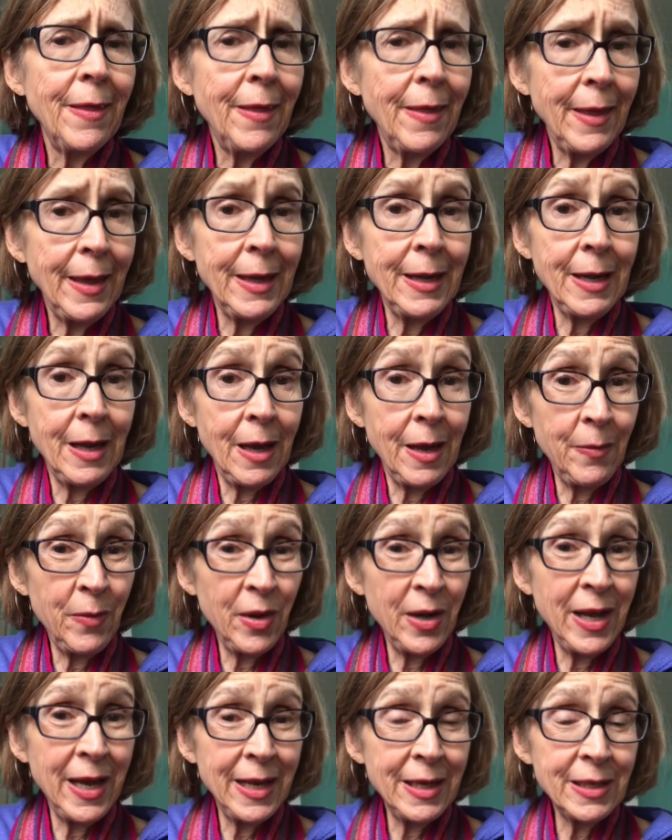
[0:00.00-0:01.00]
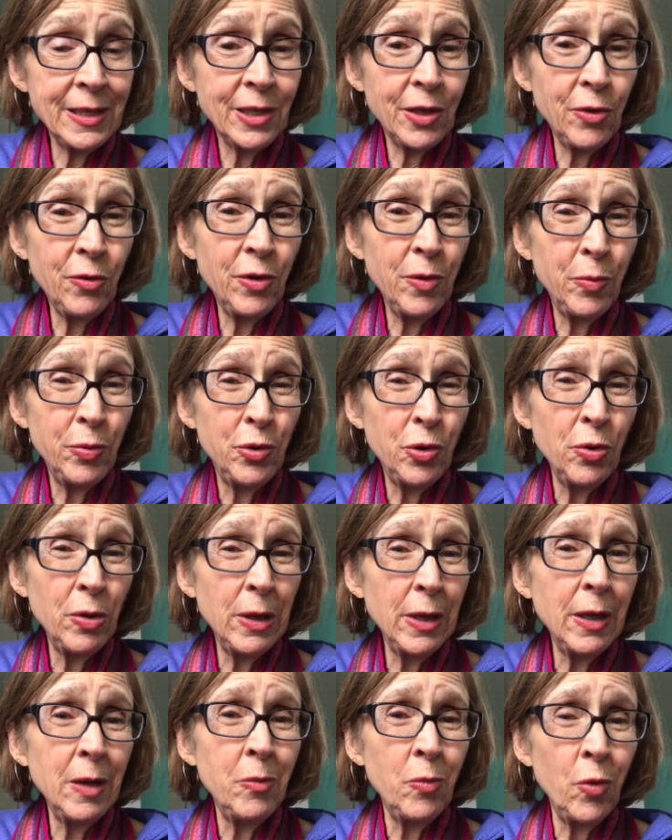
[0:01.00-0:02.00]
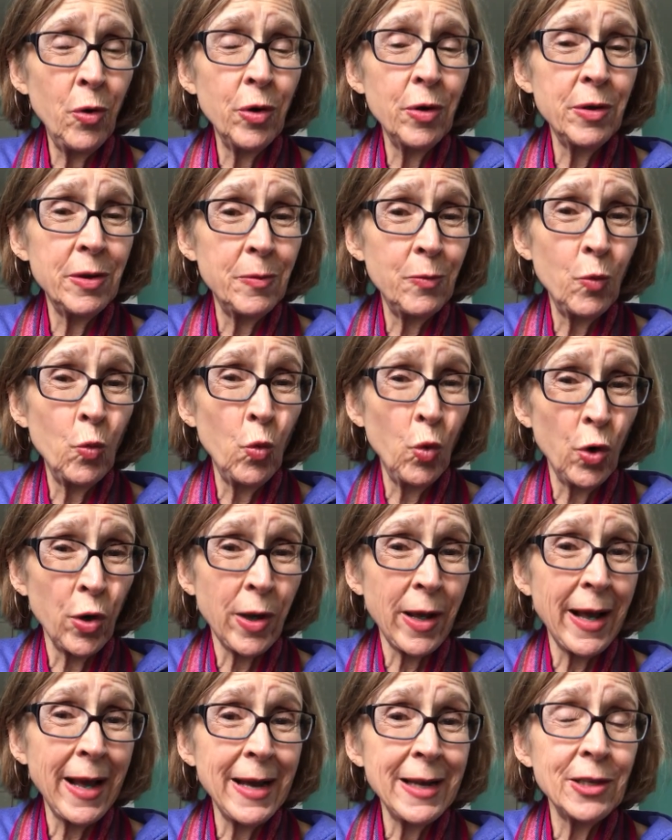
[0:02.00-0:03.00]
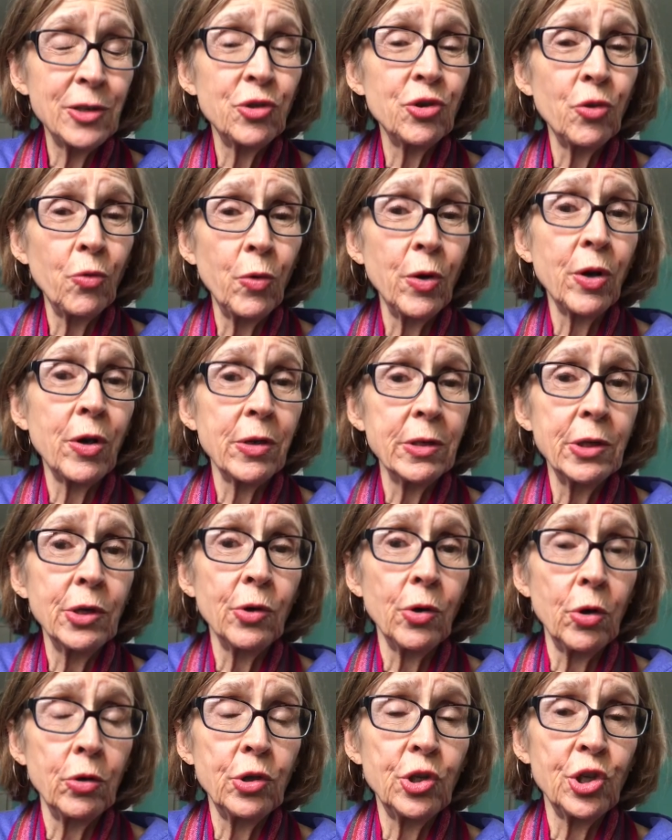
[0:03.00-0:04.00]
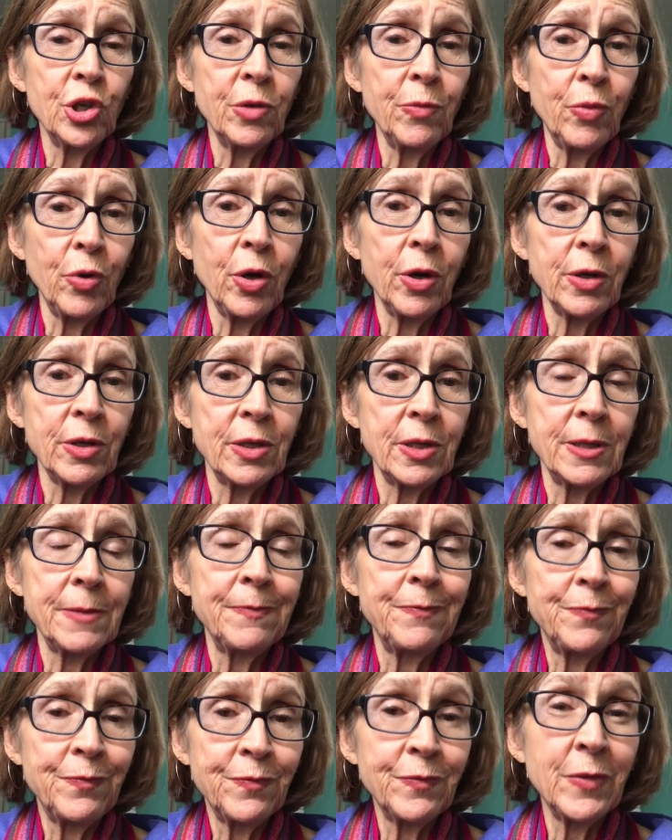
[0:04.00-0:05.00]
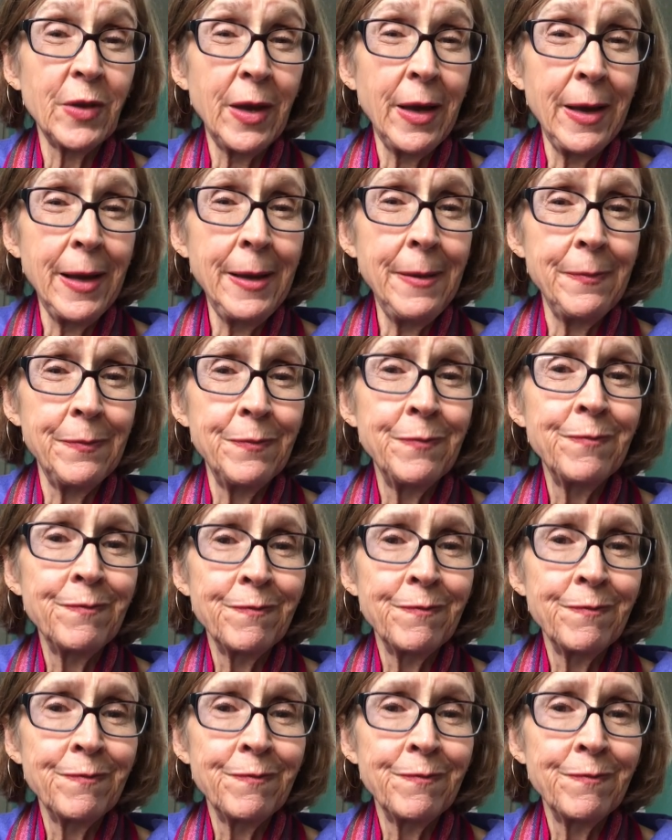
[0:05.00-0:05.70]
then I'm going to ask you to do a little more work, extra work on your ocean books. Okay?